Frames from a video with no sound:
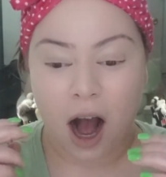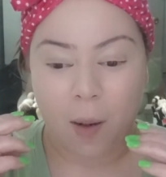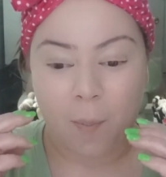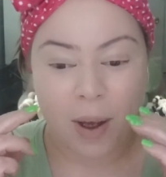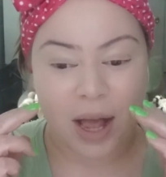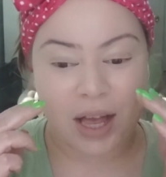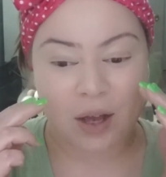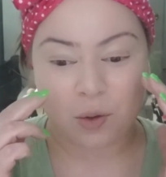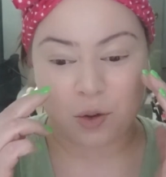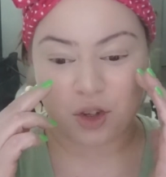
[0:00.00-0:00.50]

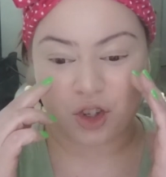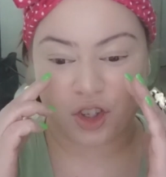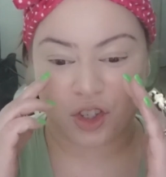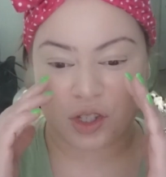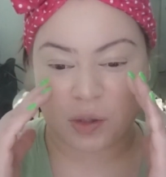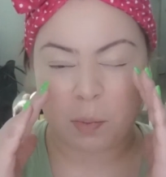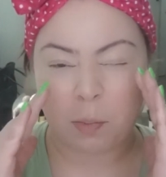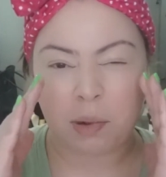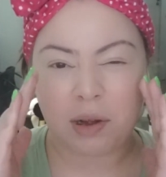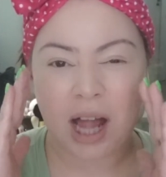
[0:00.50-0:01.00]
It was
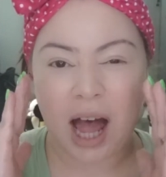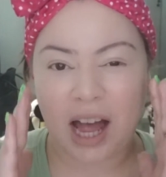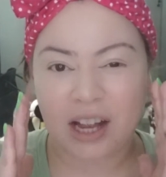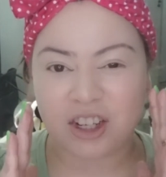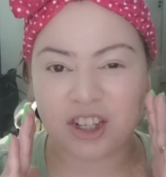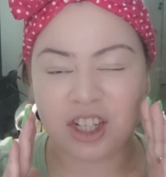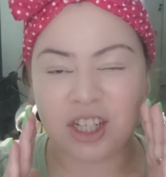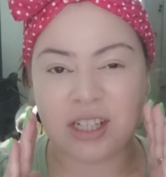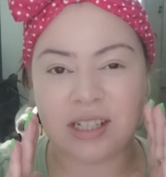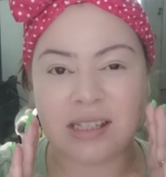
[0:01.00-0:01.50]
just
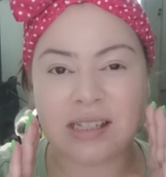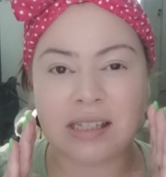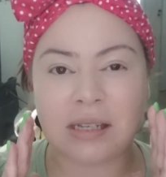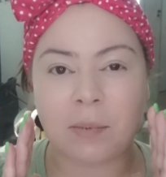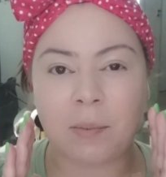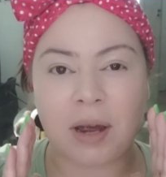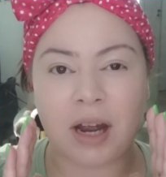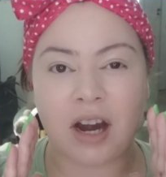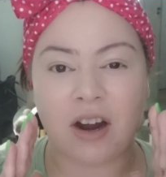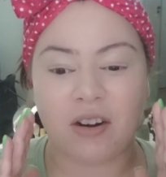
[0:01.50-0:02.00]
blotchy in
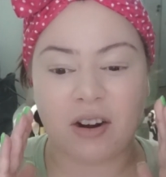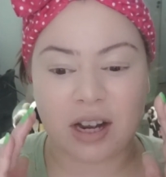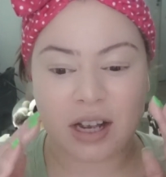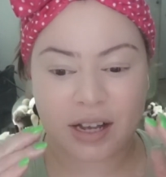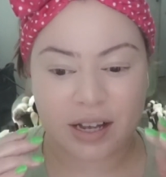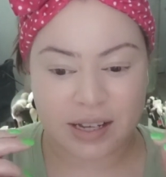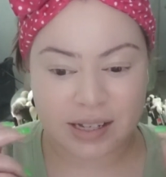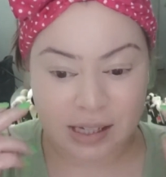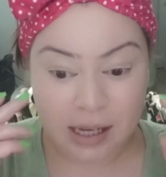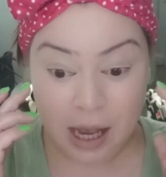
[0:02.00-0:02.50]
some
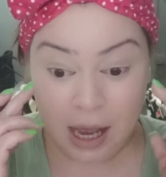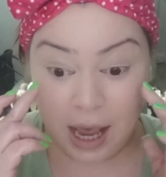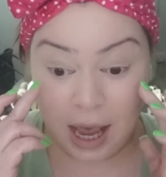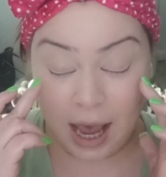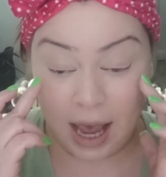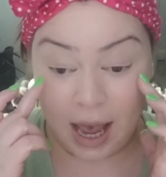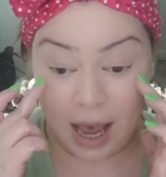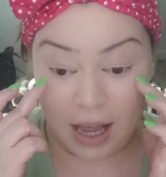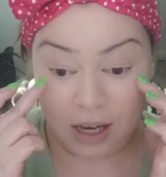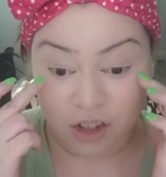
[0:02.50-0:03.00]
areas
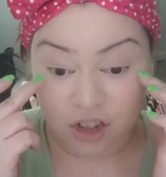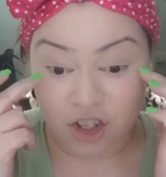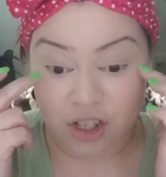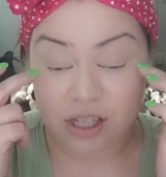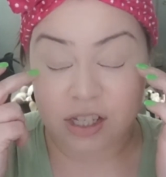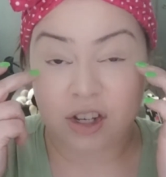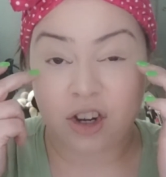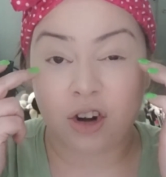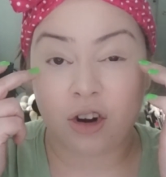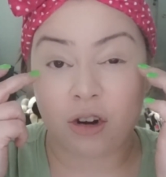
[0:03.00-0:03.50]
and
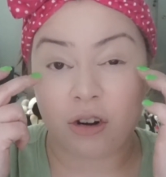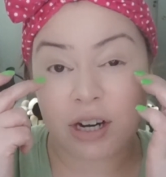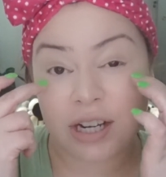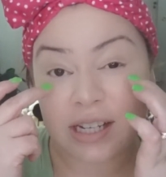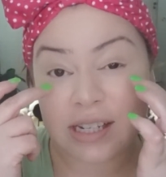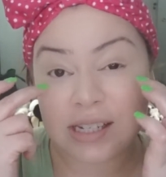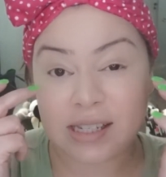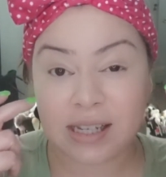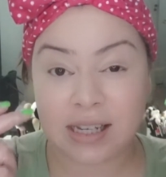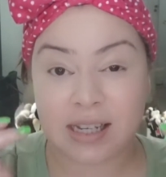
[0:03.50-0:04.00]
just
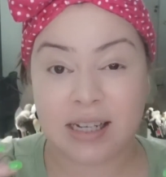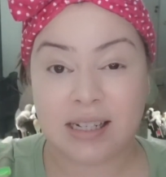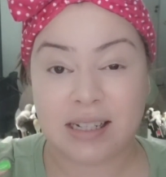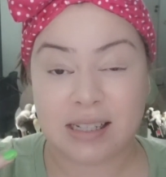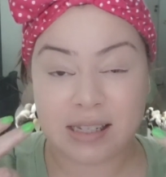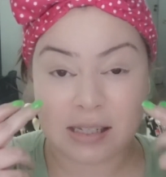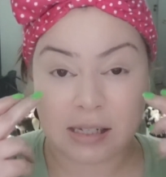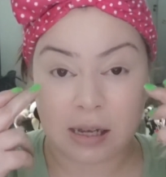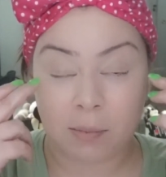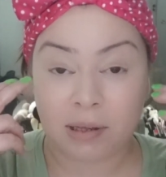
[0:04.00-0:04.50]
creased in
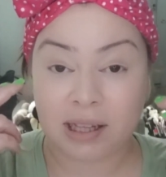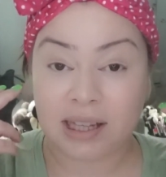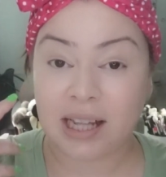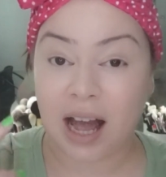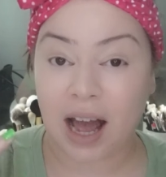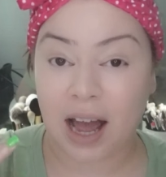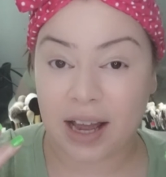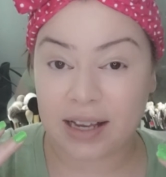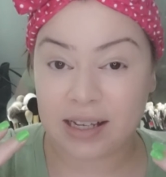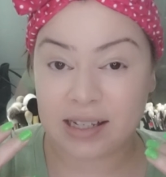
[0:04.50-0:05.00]
some
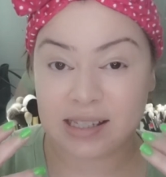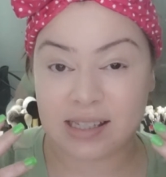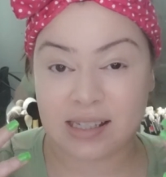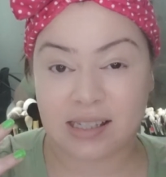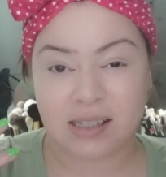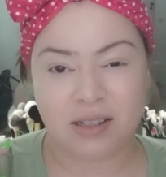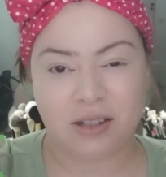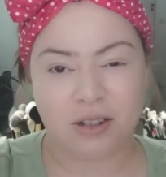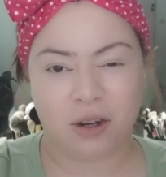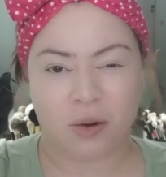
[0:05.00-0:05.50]
lines,
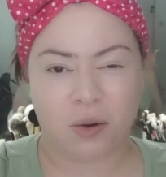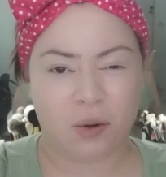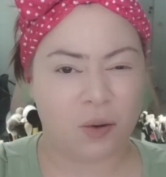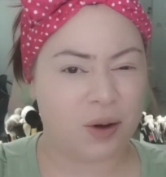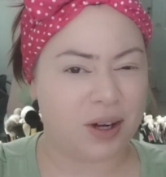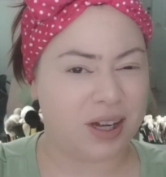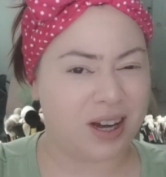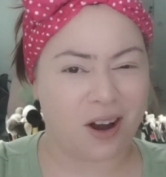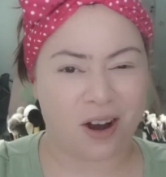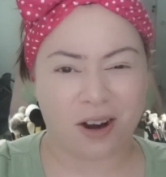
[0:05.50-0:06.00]
you
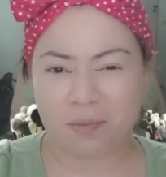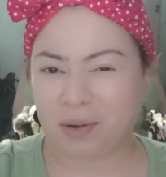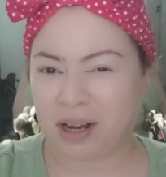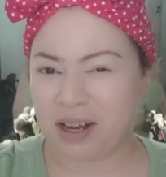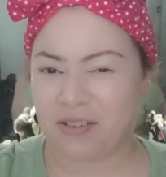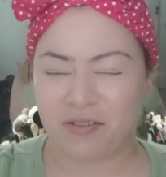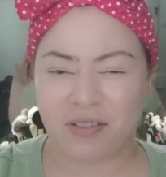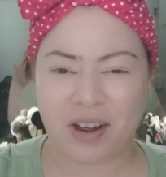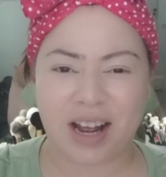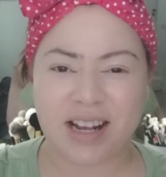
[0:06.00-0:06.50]
know, on
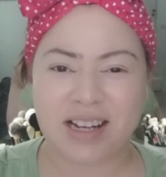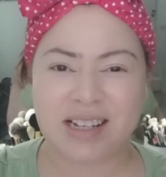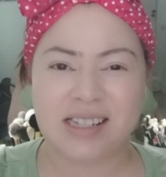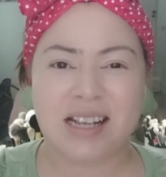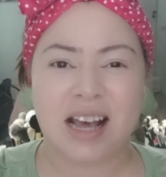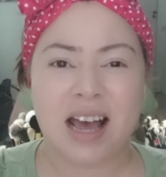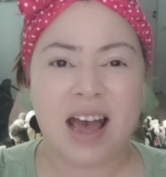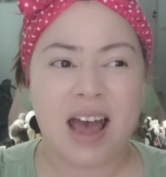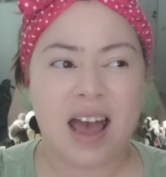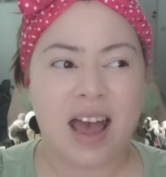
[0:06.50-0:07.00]
my face.
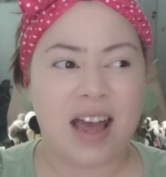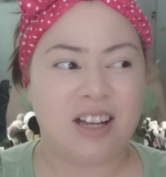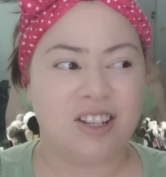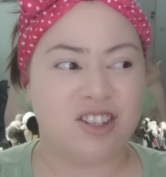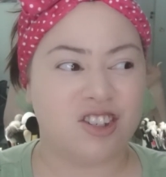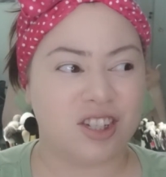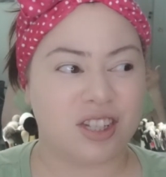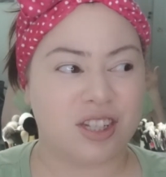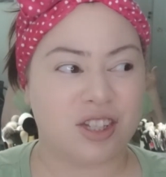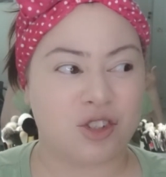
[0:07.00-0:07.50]

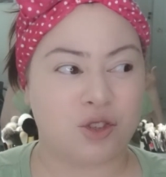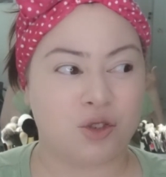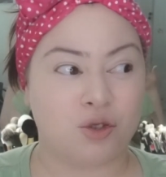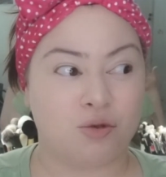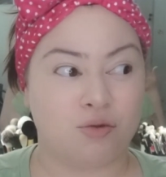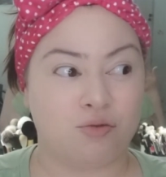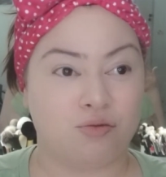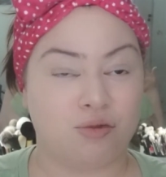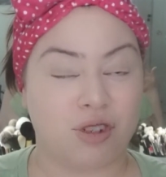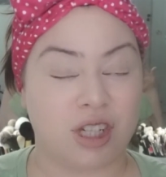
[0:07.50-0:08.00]
It just
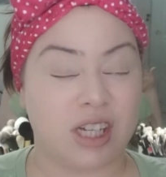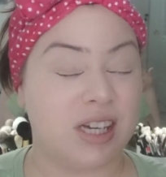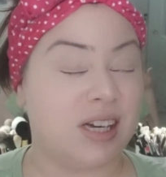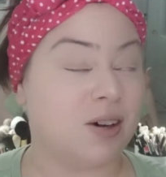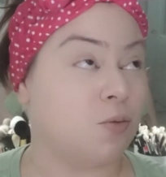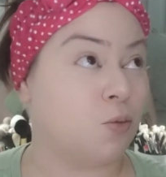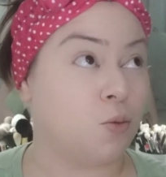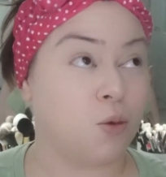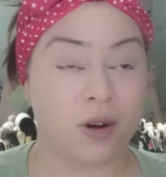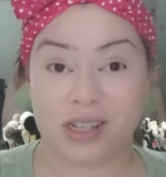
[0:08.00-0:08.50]

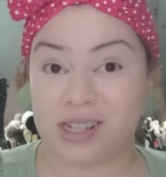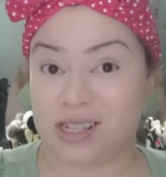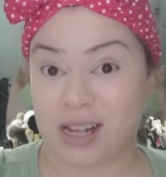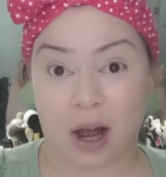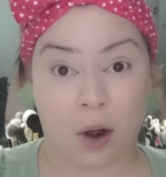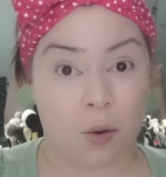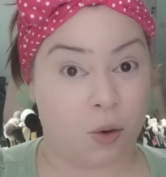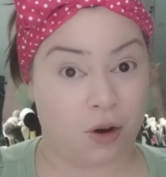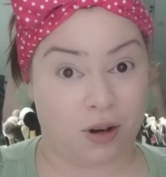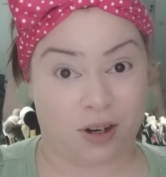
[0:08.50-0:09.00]
was
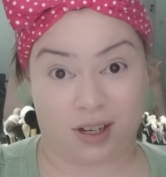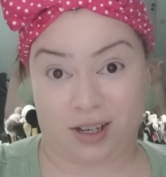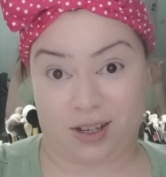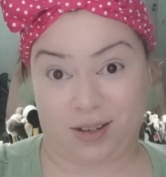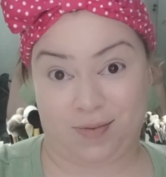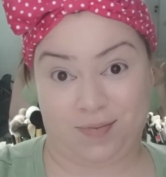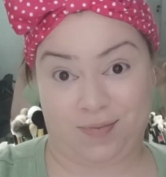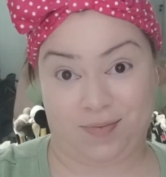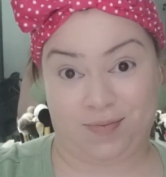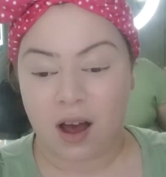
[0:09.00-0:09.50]
not working.
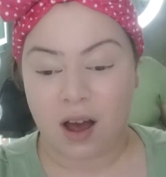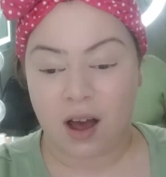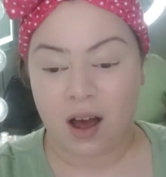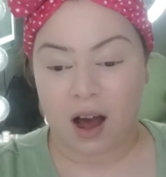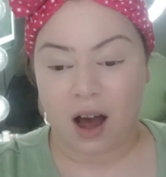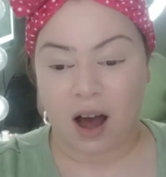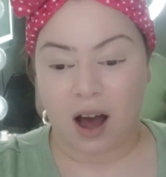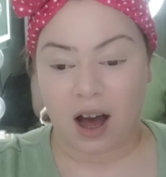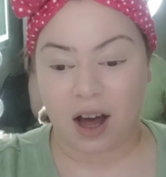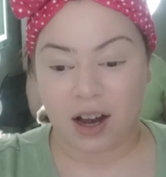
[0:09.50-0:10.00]

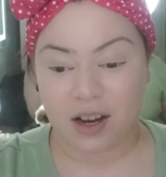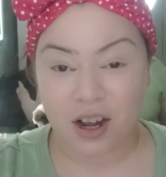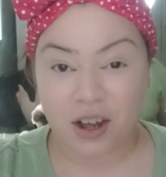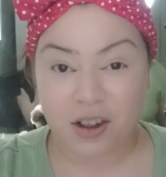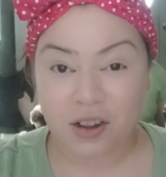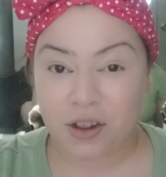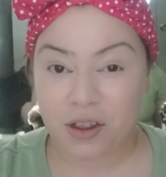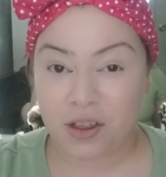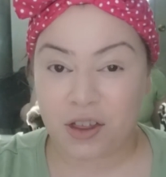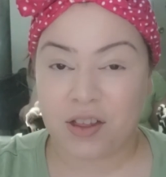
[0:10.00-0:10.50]

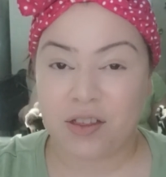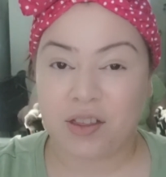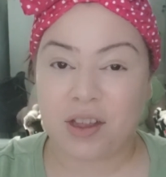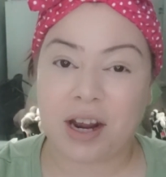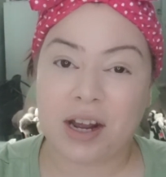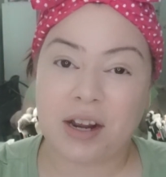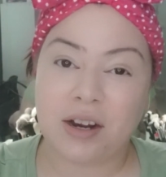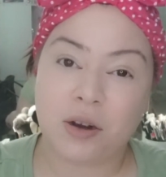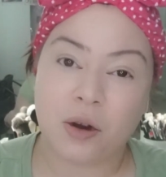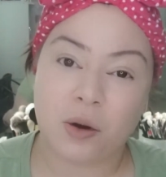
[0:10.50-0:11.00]
Another thing
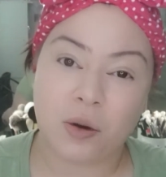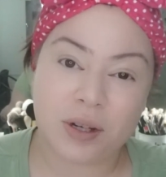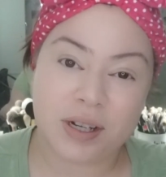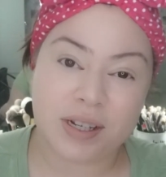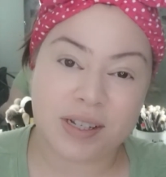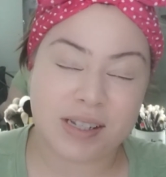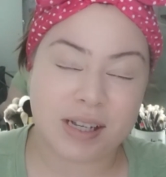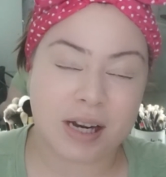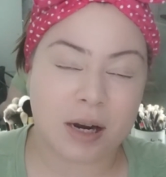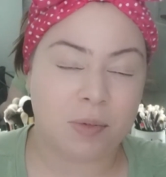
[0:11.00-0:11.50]
that I
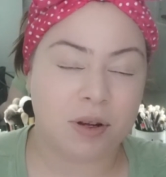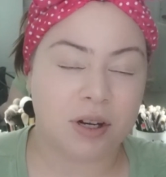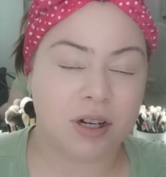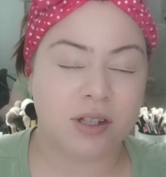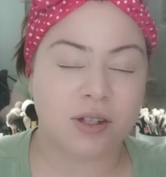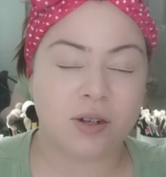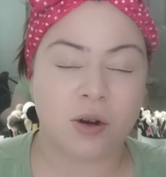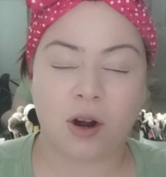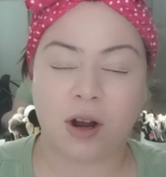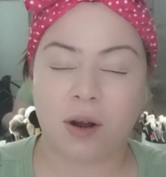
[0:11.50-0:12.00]
noticed, and I'm going
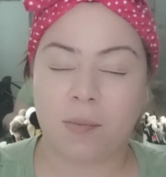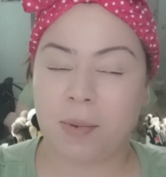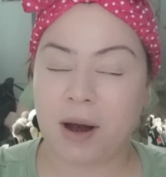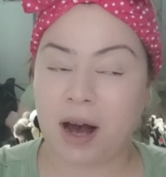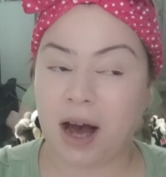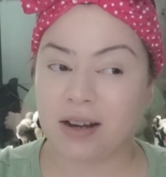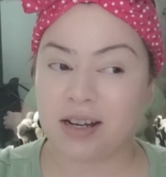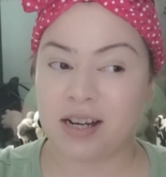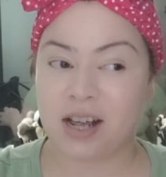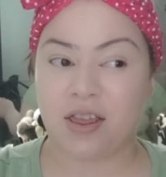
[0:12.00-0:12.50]
to talk
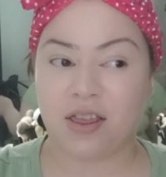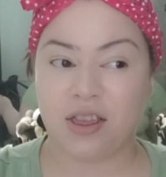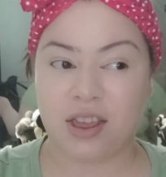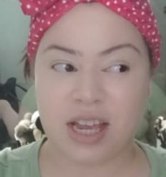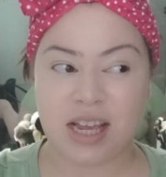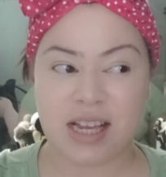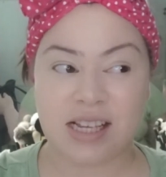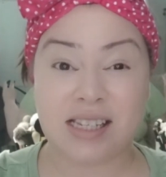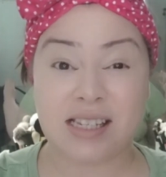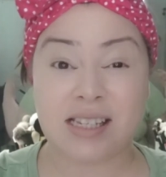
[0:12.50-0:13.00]
about
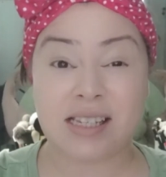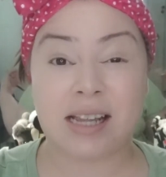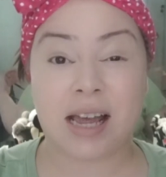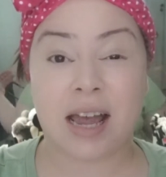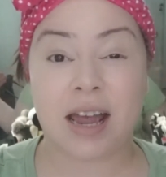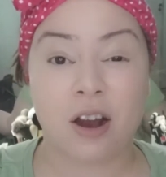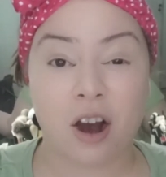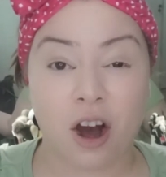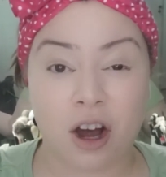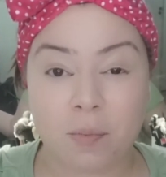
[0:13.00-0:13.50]
the
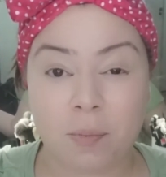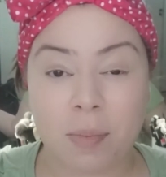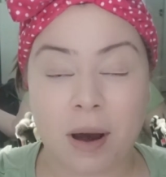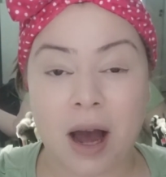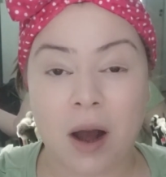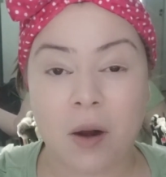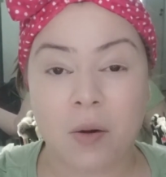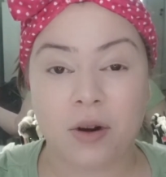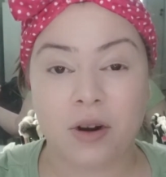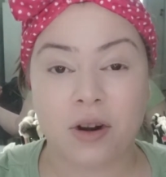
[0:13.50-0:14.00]
stay on
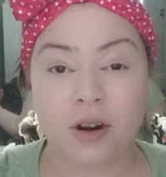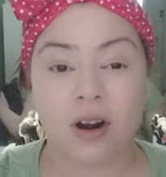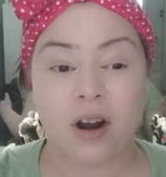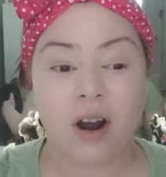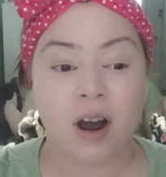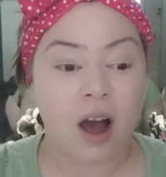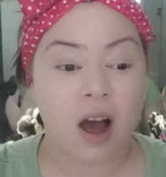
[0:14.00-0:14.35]
power.